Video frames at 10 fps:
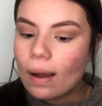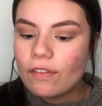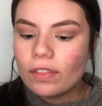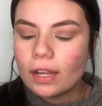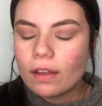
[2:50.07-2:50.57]
I
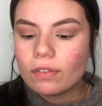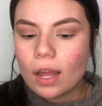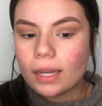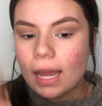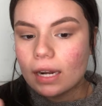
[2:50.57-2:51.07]
feel like I've
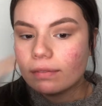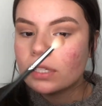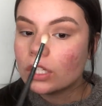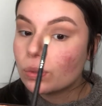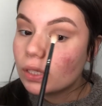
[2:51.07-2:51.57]
gotten out of
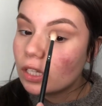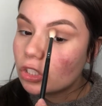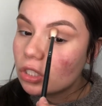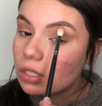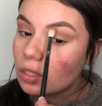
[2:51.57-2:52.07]
touch with it
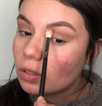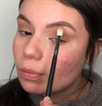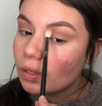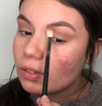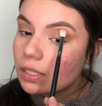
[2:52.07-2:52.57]
just a little
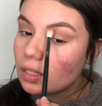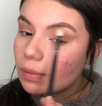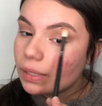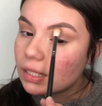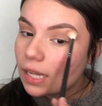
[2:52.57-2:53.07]
bit recently
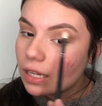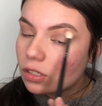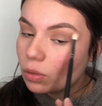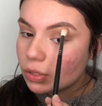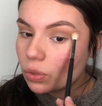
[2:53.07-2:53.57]
because I had
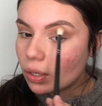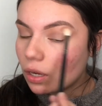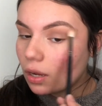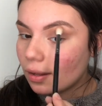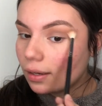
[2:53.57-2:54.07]
so much going
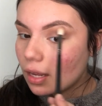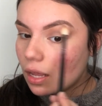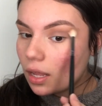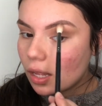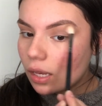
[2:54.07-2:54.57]
on
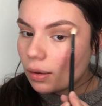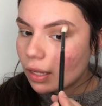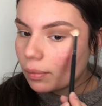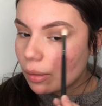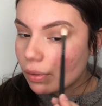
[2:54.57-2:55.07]
in
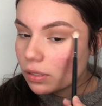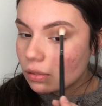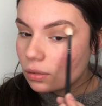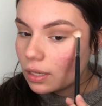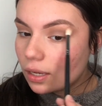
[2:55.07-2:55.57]
like my
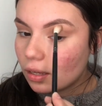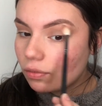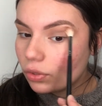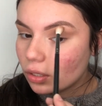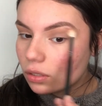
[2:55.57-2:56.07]
personal life
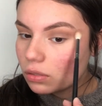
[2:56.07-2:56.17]
with like